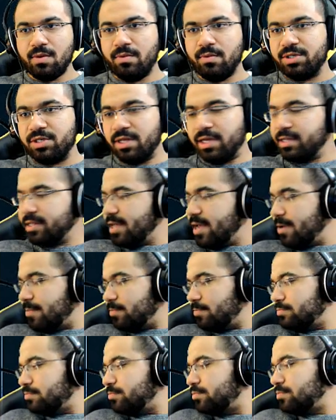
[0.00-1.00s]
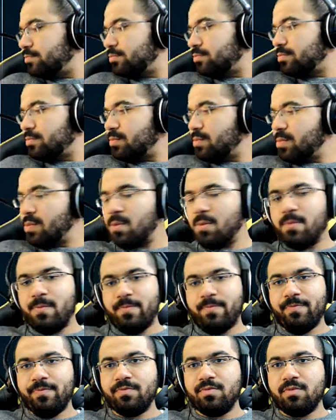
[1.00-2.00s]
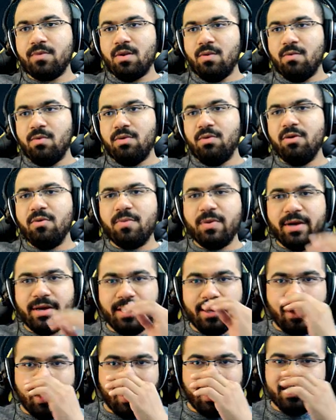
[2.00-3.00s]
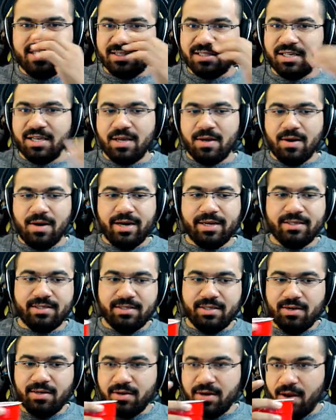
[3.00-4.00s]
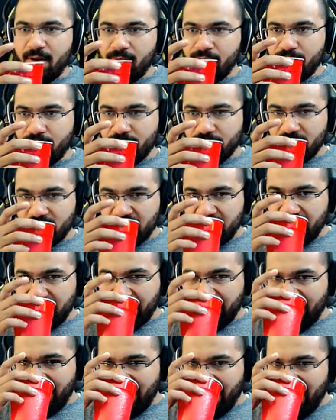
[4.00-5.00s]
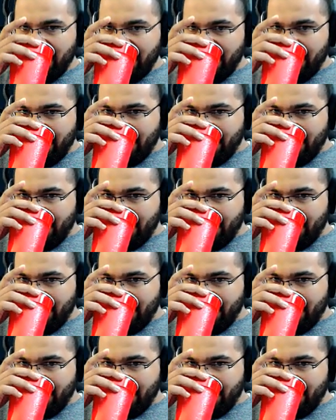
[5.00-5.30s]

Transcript: Hey! Look, my diver. What are we playing? Shelly. Hide and seek. See, Twit's a shark.